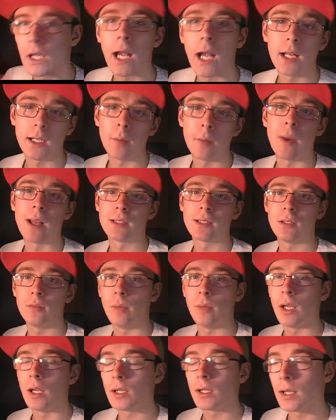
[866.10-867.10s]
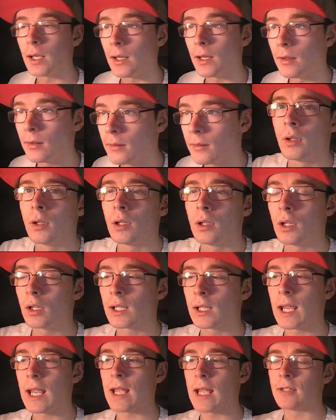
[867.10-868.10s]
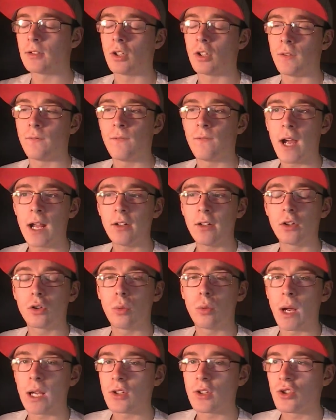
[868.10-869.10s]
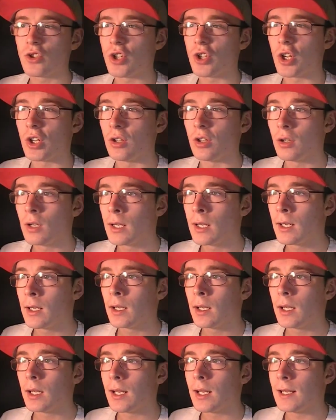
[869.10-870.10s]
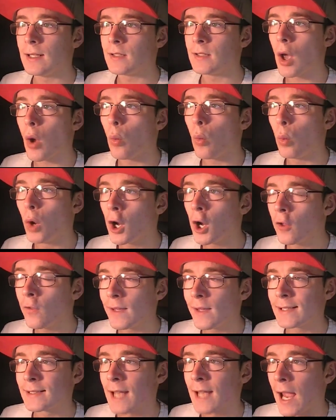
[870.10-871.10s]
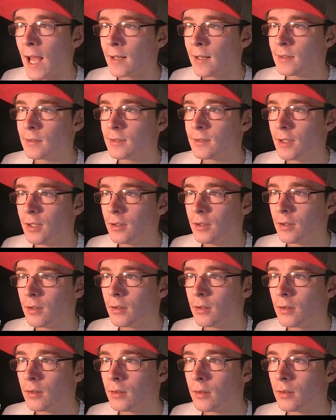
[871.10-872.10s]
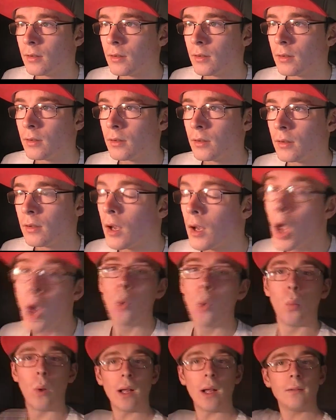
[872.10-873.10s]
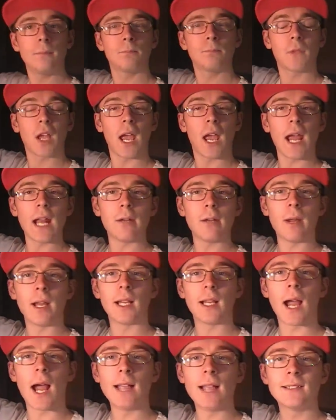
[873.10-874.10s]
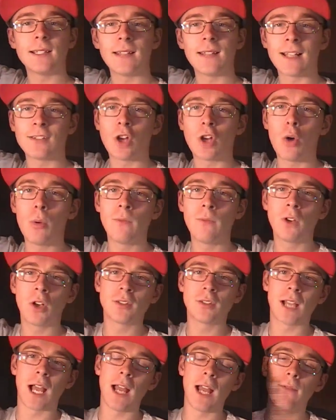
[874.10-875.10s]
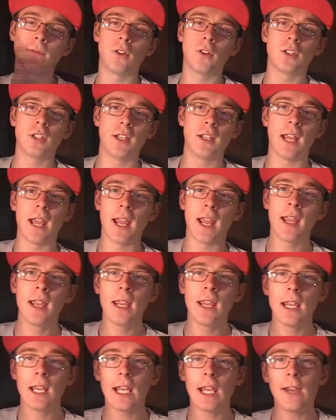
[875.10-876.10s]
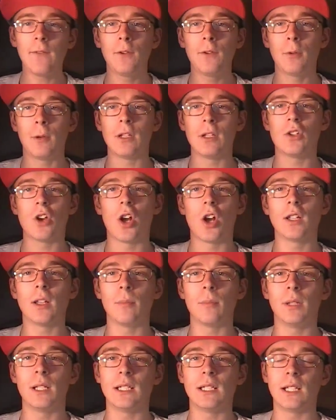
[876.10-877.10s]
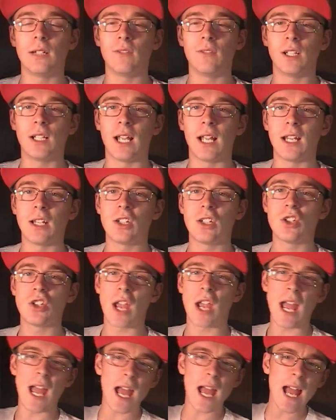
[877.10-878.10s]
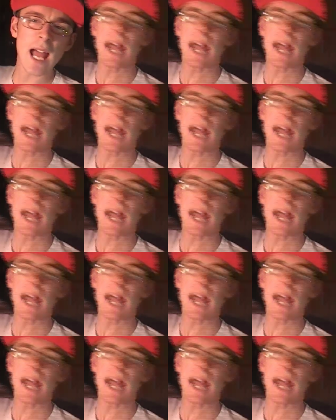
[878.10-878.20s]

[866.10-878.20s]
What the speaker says: And I masturbate, okay. Okay, so the final question is, will this get answered? Well, anyway guys, that's all we've got time for today. If you enjoyed, then please leave a like, share,